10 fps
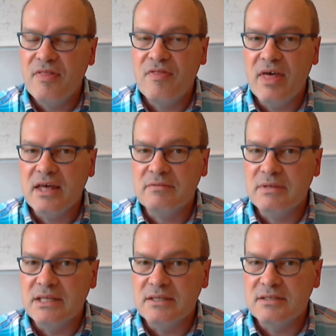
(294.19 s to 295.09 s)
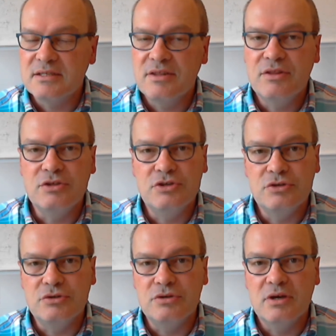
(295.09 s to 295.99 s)
that means that
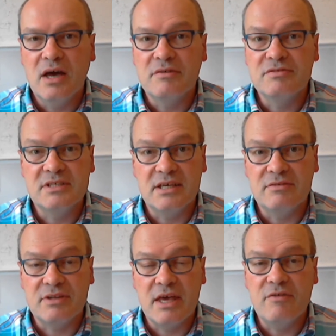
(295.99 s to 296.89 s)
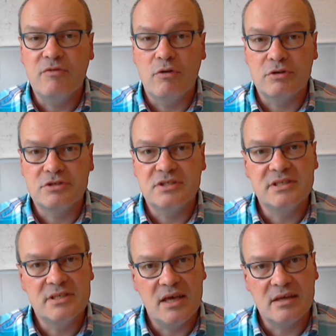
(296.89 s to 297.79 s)
you have saved a fortune in
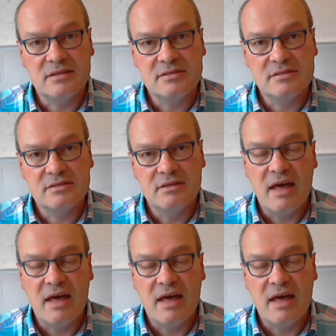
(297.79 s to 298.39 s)
tax.